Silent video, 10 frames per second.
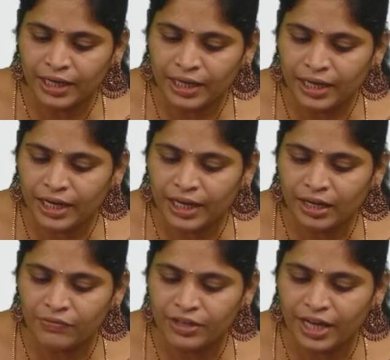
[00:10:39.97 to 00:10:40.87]
and
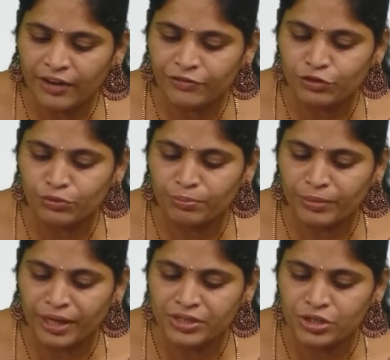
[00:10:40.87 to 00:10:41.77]
we have to
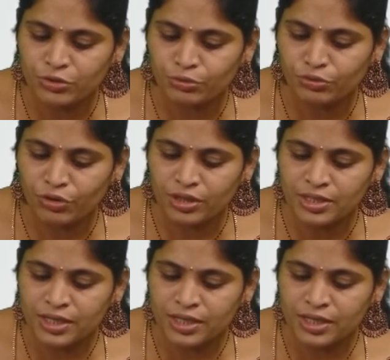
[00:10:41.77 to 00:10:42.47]
merge two nodes.